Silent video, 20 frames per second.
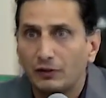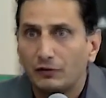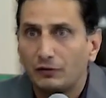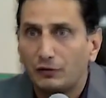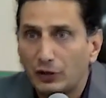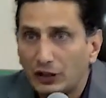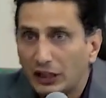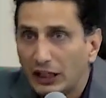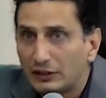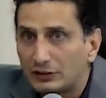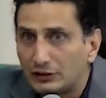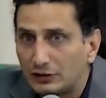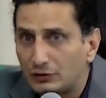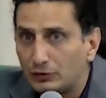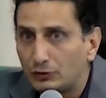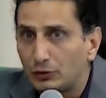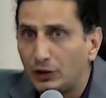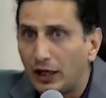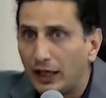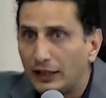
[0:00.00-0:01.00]

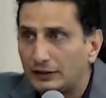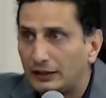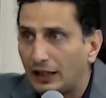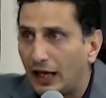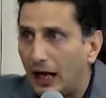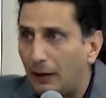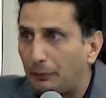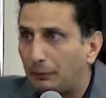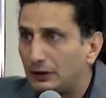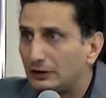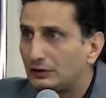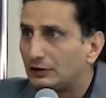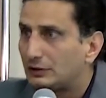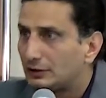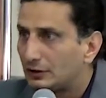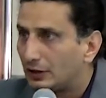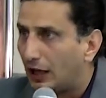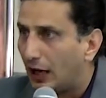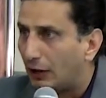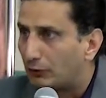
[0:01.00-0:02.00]
Forget tonight happened.
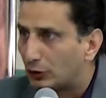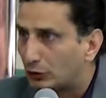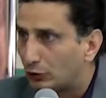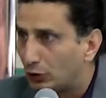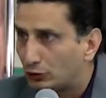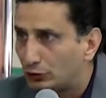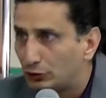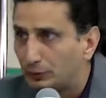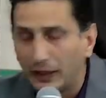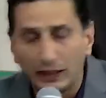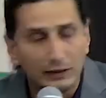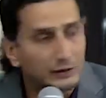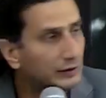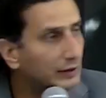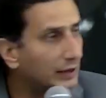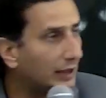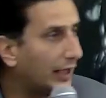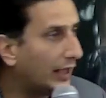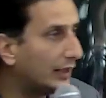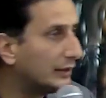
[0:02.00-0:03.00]
I will go to bed
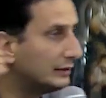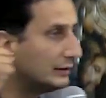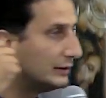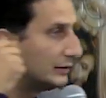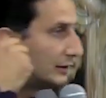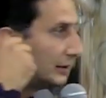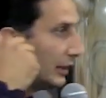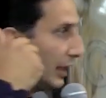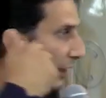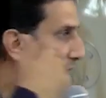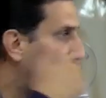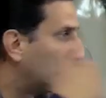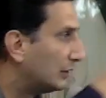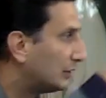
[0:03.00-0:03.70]
and I